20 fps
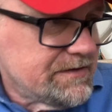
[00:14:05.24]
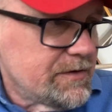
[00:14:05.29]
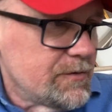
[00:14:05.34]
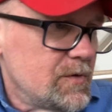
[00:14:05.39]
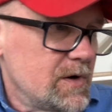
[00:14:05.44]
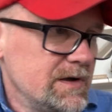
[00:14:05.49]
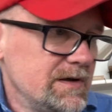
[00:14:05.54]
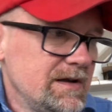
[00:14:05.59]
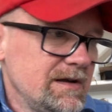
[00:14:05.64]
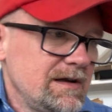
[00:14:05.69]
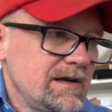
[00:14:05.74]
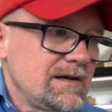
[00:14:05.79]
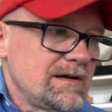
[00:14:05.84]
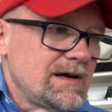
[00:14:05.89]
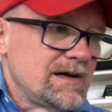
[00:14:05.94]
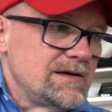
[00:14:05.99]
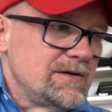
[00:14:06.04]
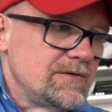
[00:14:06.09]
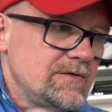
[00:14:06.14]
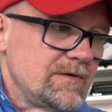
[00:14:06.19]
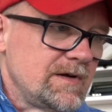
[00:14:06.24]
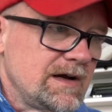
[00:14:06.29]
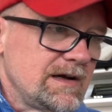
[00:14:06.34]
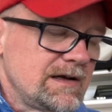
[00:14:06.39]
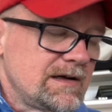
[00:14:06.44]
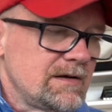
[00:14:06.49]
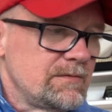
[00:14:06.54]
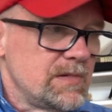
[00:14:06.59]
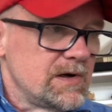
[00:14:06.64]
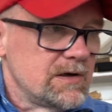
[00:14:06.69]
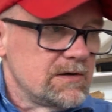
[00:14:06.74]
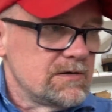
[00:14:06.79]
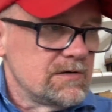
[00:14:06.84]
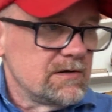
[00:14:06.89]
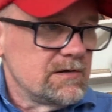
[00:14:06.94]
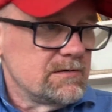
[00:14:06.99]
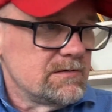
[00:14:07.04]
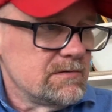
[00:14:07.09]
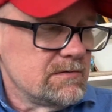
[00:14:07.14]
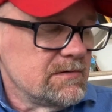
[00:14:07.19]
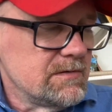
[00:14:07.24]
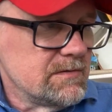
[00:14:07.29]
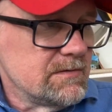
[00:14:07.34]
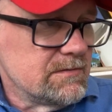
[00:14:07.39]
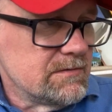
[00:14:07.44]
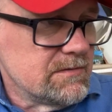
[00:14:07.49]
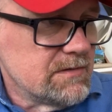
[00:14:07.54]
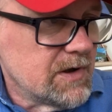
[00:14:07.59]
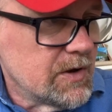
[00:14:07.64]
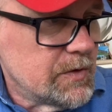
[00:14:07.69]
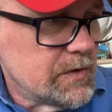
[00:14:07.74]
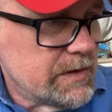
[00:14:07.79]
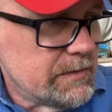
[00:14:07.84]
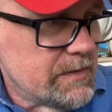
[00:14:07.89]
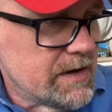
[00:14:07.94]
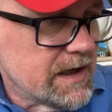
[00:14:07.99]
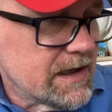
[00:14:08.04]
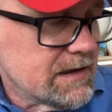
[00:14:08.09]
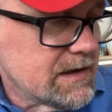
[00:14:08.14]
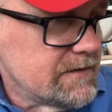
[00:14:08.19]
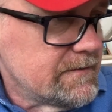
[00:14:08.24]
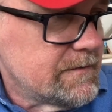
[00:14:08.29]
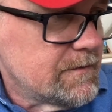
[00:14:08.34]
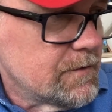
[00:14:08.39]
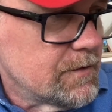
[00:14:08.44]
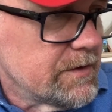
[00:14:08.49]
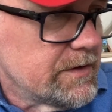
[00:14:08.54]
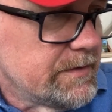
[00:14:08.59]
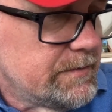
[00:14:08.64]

the one thing I don't like about going back and forth